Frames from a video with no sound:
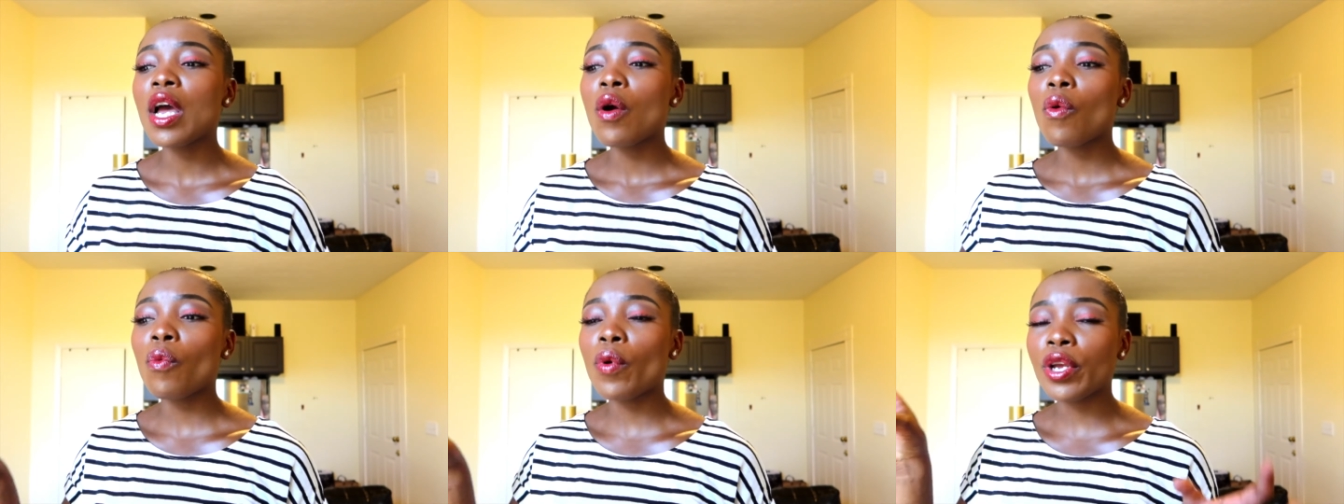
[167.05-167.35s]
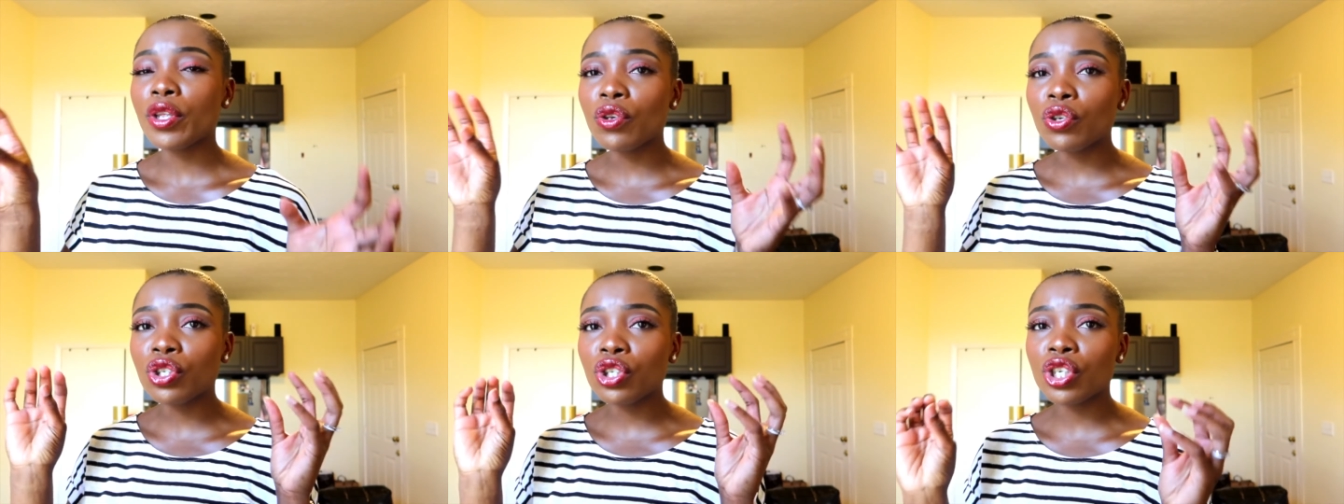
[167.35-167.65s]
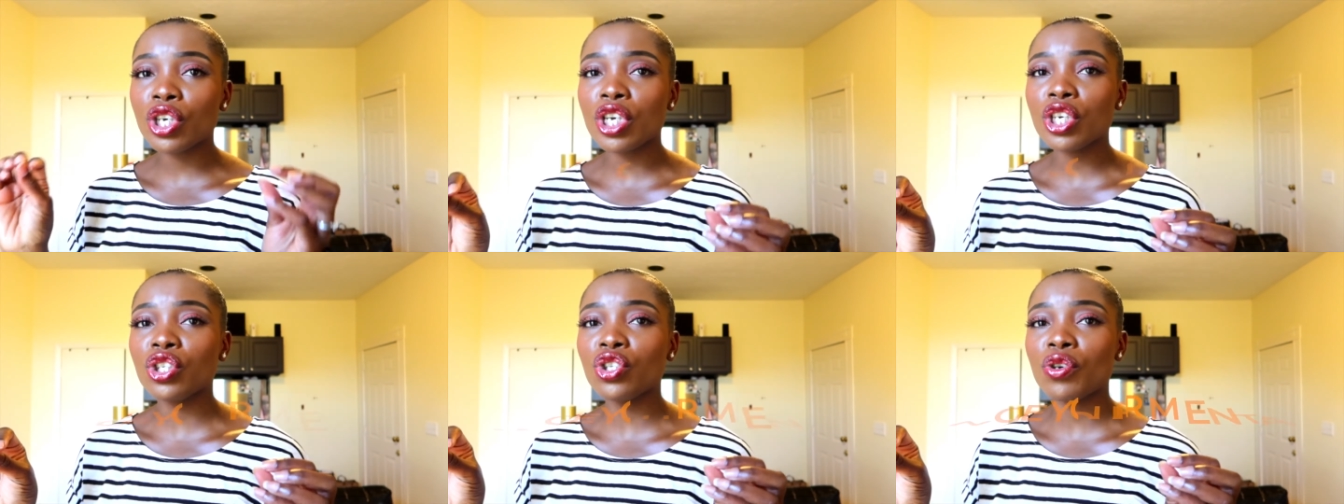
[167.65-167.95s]
When you
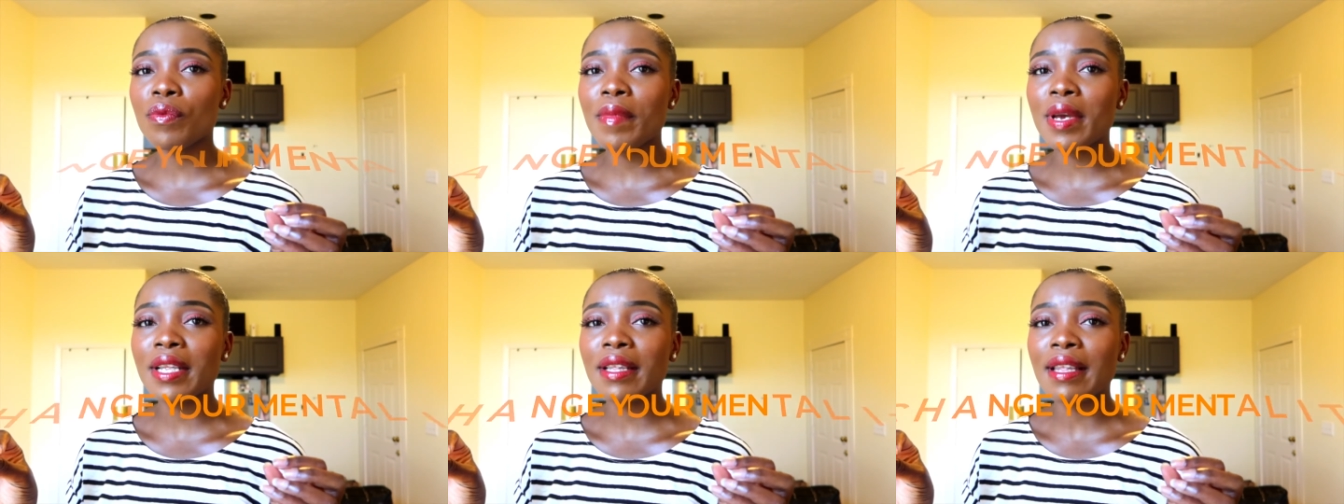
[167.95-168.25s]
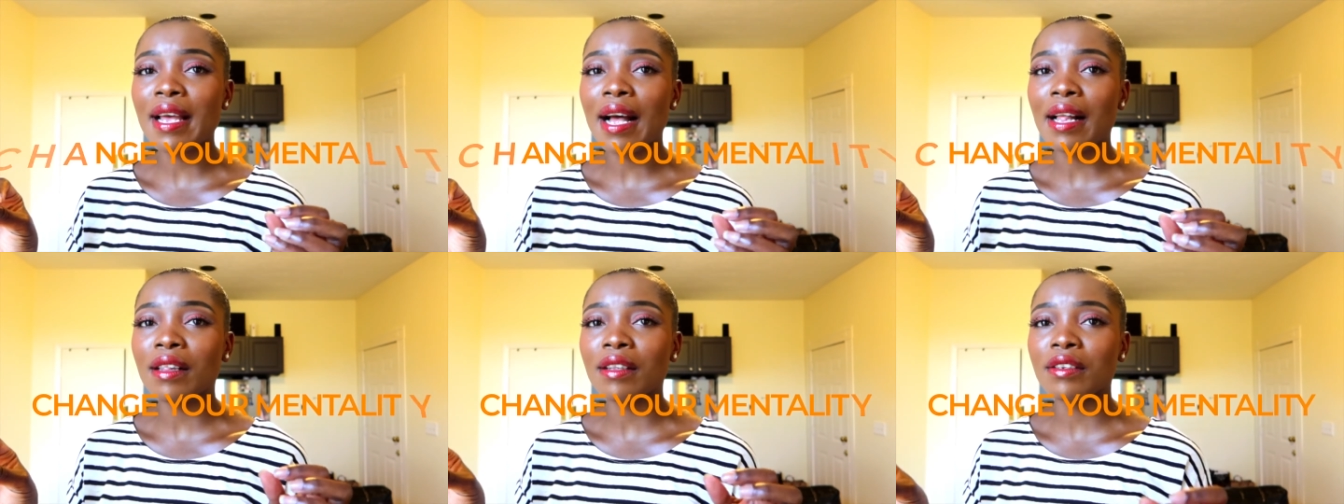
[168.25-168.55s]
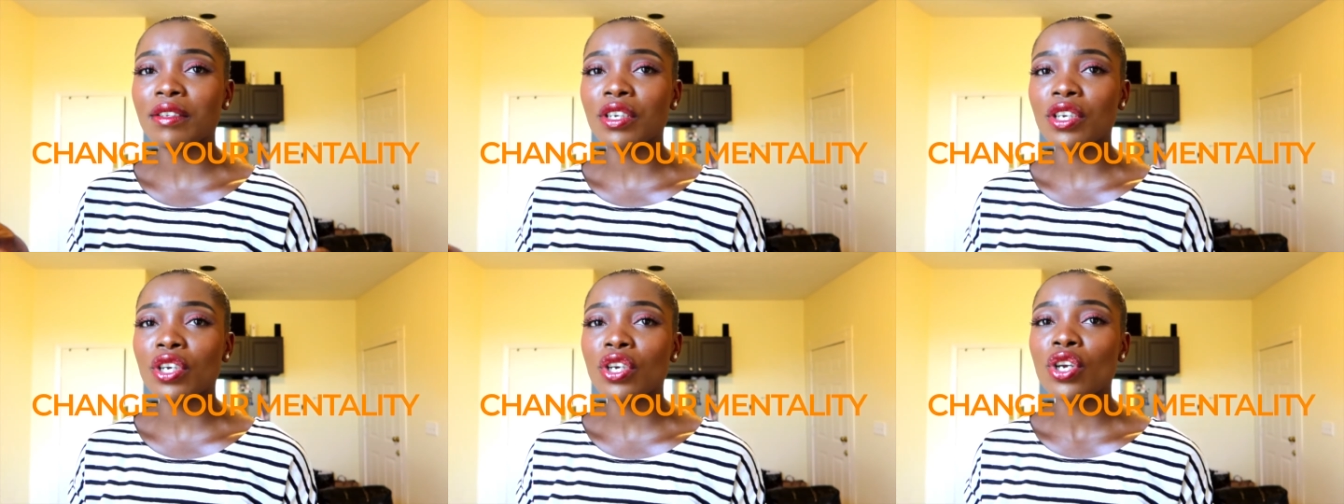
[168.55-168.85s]
change your
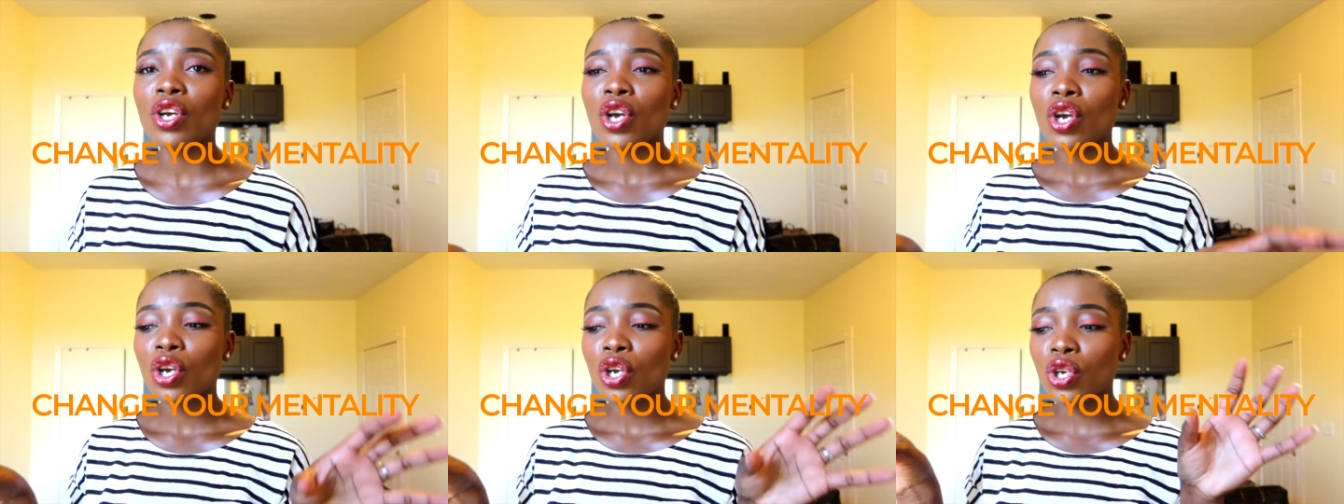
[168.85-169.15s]
mentality,